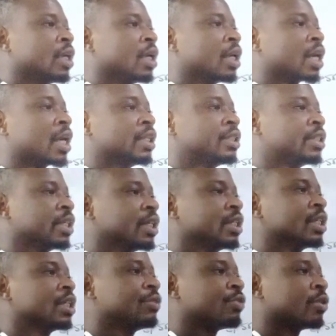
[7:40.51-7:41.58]
you can
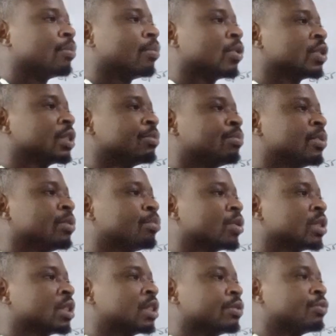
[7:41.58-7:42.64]
change it from being
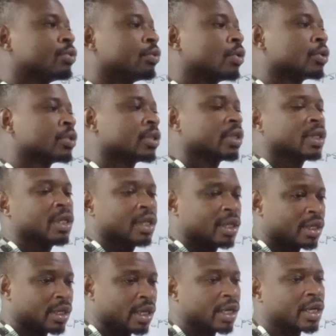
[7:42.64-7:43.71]
positive to what?
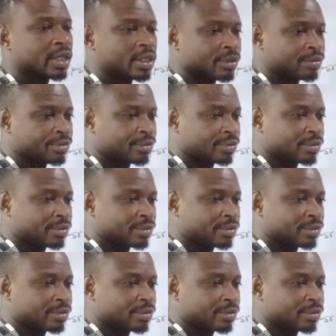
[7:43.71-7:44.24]
Negative.